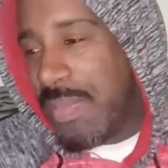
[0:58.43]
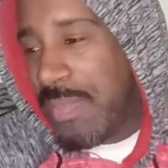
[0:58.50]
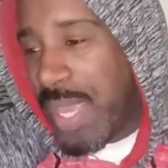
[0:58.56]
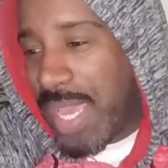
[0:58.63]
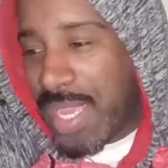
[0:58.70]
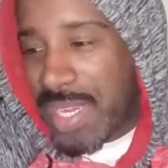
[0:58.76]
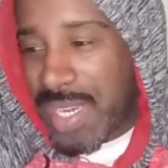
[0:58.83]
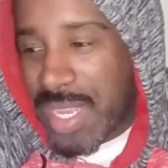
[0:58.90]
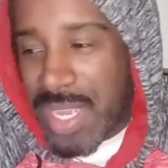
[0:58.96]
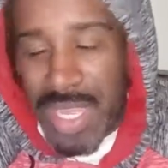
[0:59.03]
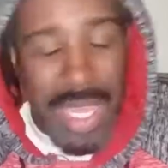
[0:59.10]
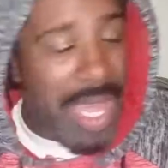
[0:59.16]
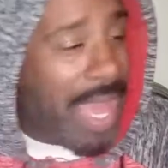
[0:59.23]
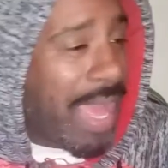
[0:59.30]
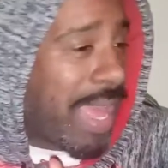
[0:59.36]
Man,
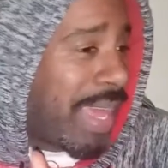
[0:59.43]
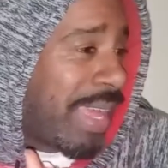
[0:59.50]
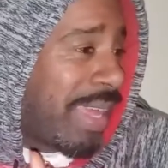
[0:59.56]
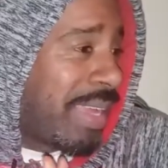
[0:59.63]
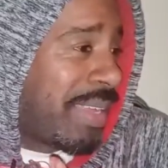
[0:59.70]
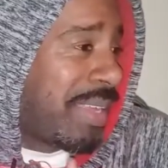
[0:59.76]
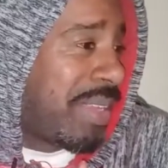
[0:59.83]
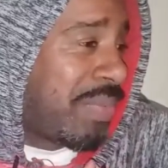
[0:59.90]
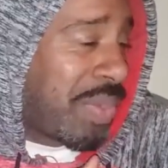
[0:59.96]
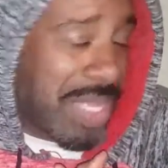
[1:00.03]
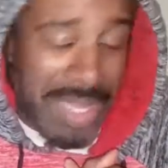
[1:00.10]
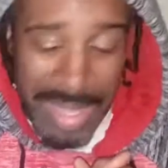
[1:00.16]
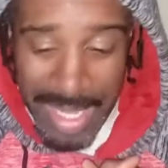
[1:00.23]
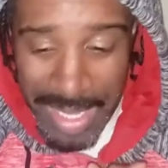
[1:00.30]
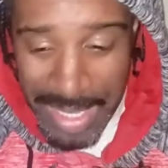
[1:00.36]

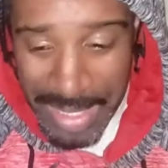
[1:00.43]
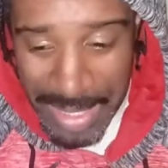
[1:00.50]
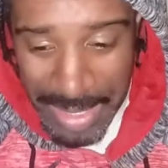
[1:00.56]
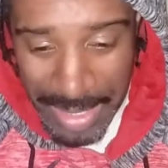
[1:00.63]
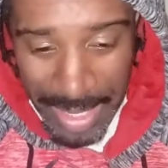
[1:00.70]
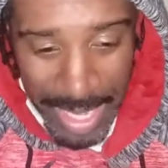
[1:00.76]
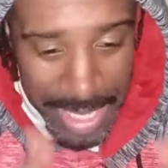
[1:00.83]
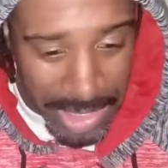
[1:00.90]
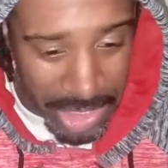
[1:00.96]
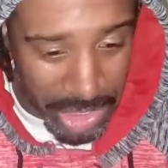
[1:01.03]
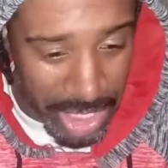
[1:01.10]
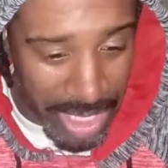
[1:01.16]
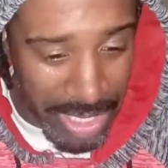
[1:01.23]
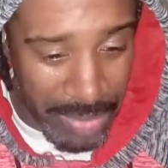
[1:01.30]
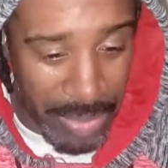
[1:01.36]
what the last
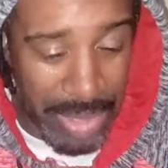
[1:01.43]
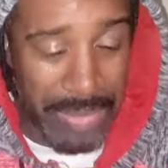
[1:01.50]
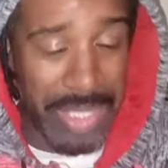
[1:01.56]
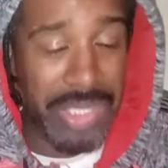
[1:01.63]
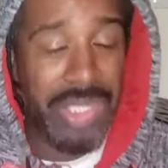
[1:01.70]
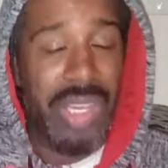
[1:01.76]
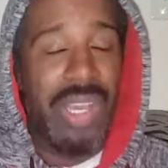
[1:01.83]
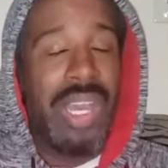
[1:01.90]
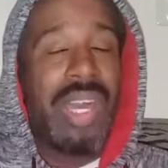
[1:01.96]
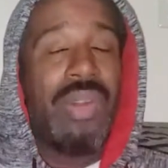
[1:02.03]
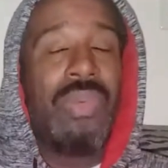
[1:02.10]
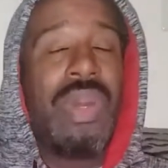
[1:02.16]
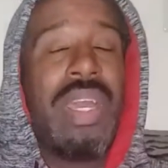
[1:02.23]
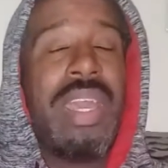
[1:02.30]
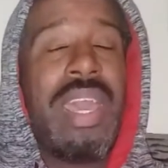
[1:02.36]
trailer, what we saw,
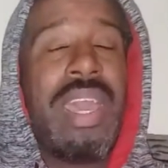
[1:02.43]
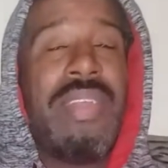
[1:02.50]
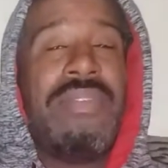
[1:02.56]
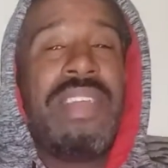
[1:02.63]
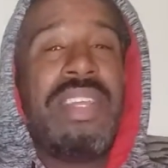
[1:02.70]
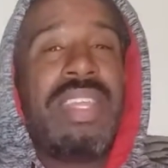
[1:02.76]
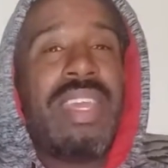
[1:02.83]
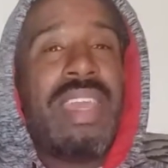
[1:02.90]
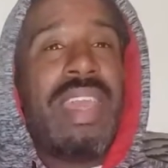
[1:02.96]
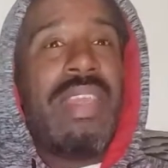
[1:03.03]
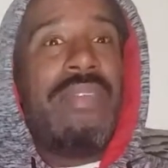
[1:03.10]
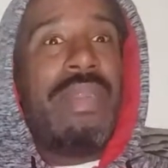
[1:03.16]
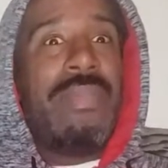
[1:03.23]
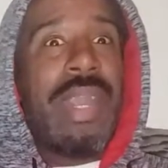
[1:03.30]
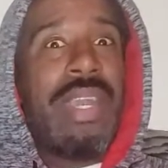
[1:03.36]
how what everything,
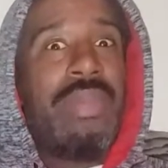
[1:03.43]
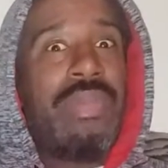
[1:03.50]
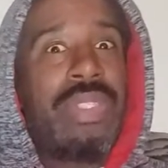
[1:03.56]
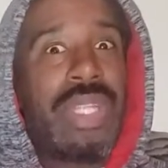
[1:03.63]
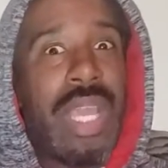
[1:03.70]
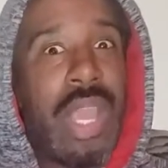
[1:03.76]
everybody was